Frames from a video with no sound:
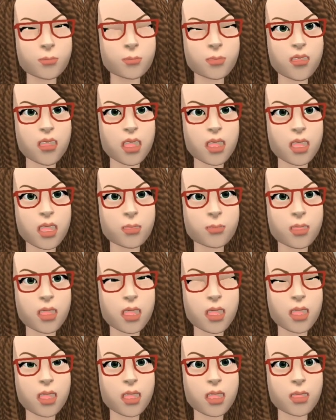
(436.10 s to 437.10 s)
If the
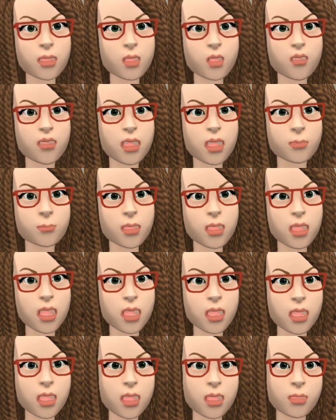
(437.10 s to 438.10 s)
company is a service
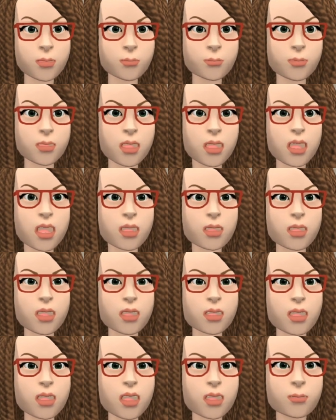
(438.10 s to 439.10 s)
business, this
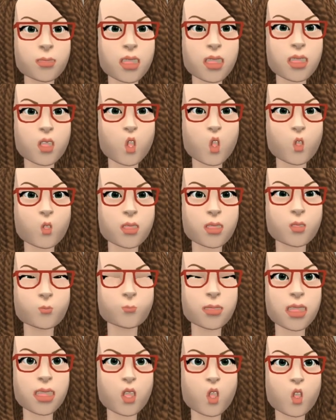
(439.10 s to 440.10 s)
line item can also
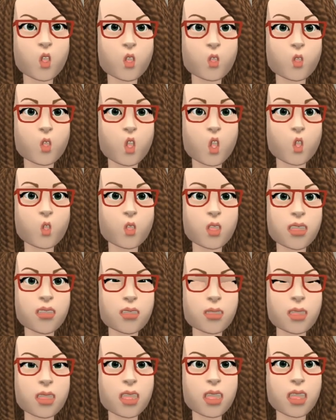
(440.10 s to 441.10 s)
be called cost of
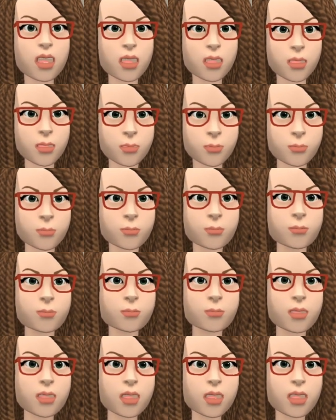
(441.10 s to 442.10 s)
sales.
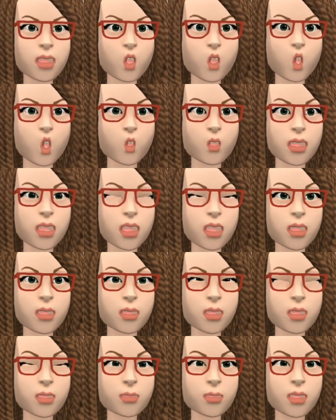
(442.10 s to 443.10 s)
Ang COGS ay
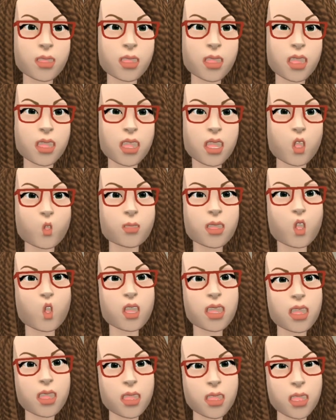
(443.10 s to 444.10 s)
nasasangkot lamang
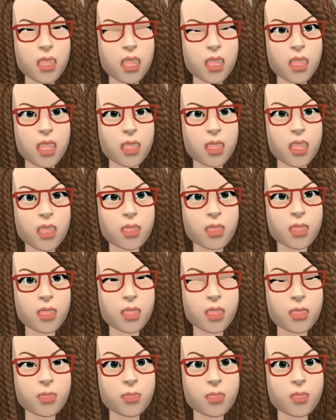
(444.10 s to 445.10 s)
ng direct ang
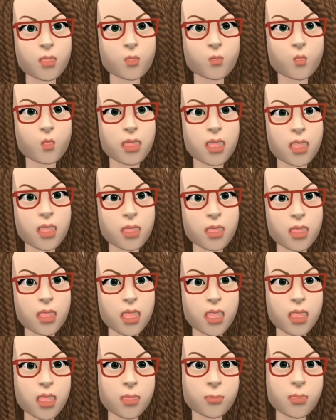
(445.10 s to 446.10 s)
gastos tulad
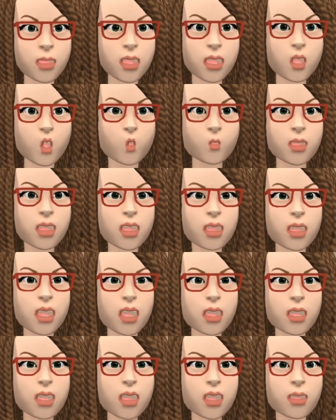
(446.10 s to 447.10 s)
ng raw
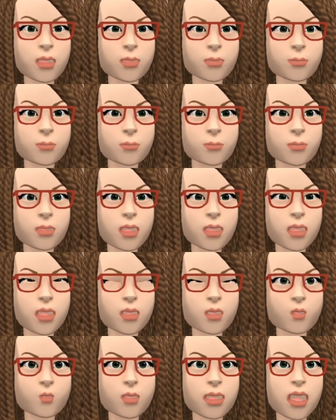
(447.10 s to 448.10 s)
materials,
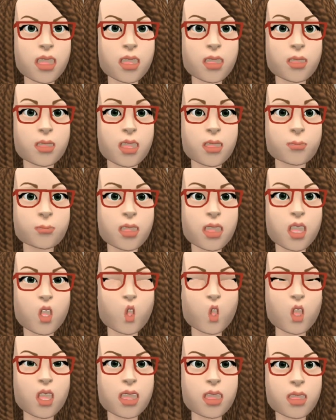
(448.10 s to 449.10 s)
gastusin sa
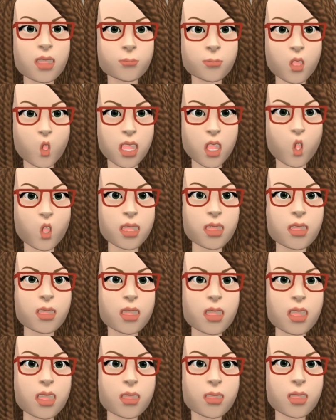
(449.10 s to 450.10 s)
paggawa at
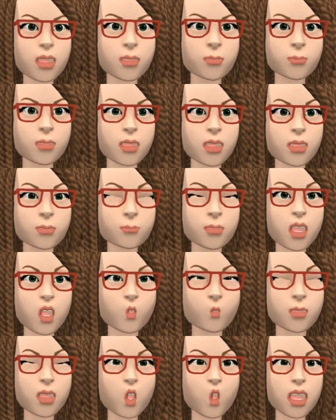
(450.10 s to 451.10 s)
maaaring sa
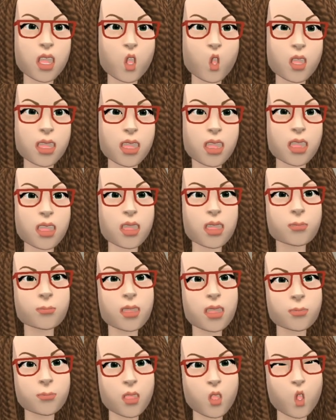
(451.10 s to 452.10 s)
pagpapadala
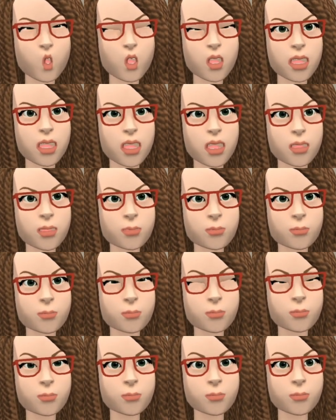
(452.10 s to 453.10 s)
ng products.
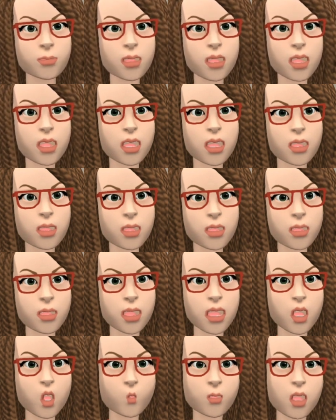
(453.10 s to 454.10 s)
Katulad
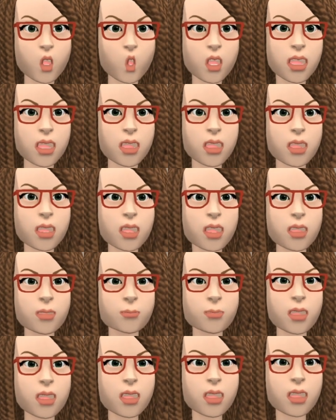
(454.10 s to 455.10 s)
na lamang ng
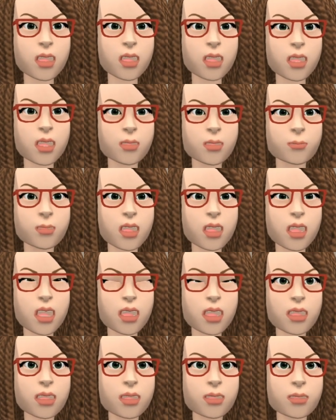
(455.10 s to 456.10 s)
ABC company
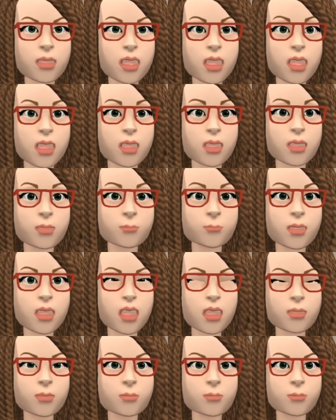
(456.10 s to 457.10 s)
na nasa
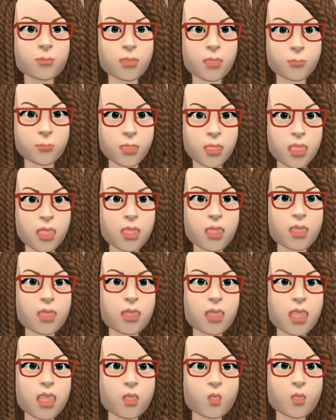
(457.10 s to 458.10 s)
example, kabilang
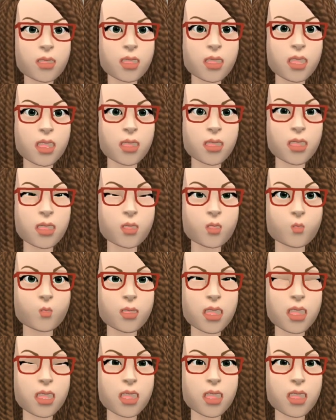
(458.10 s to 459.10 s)
dito ang
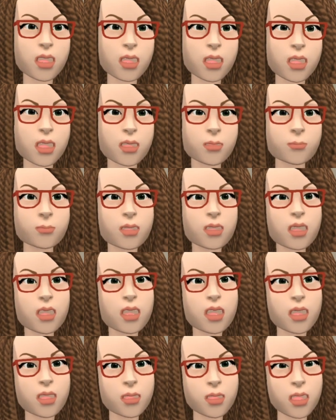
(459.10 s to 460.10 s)
gastusin ng
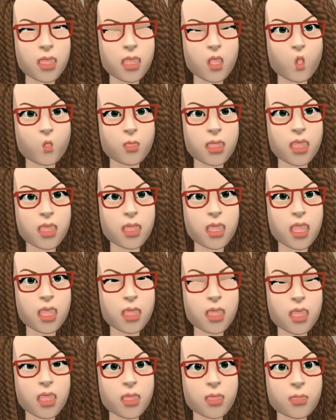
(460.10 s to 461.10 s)
kampanya sa raw
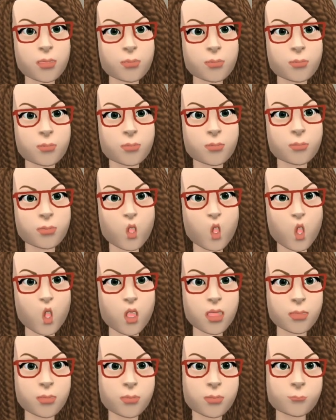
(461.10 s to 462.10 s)
materials,
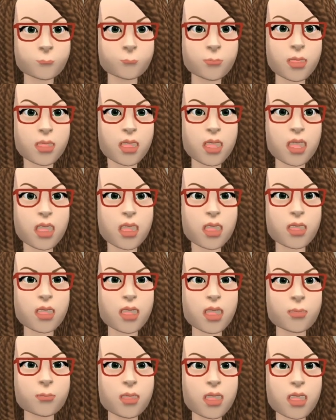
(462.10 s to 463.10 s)
sod, packaging
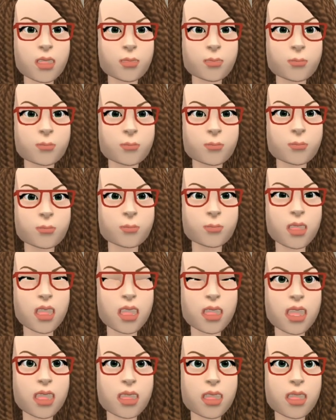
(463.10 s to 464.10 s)
at iba.
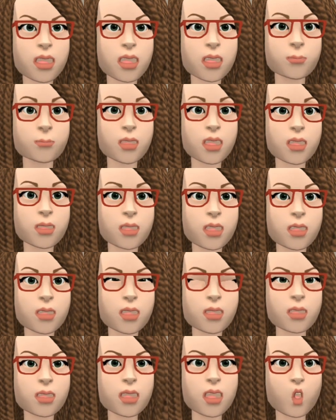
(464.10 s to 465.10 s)
Indirect
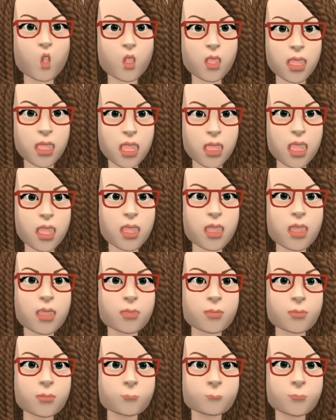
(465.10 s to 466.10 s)
expenses like
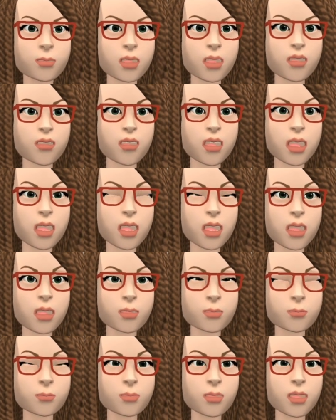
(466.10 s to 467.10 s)
utilities, bank
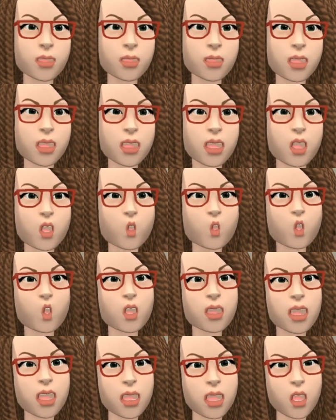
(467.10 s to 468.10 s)
fees, and rent are
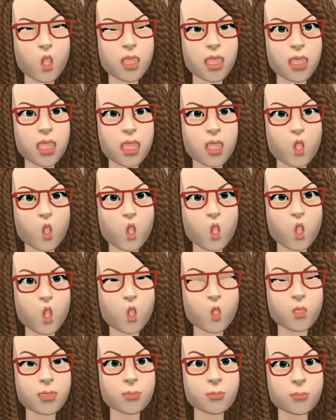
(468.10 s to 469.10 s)
not included in
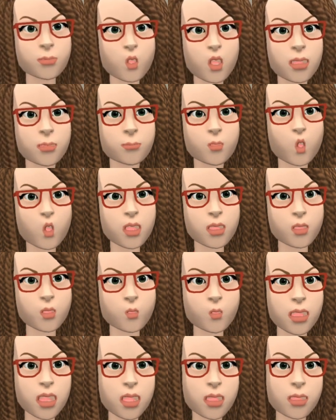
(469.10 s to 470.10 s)
COGS. We put
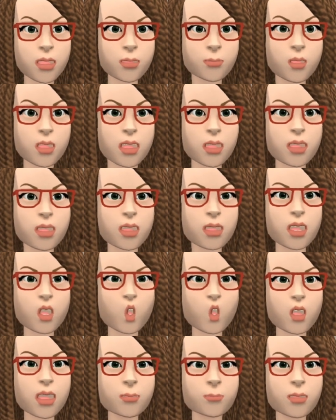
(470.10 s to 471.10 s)
those in a separate
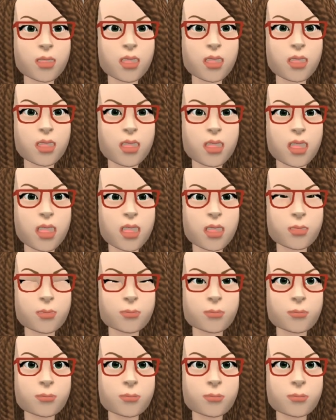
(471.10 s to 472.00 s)
category. Point 3.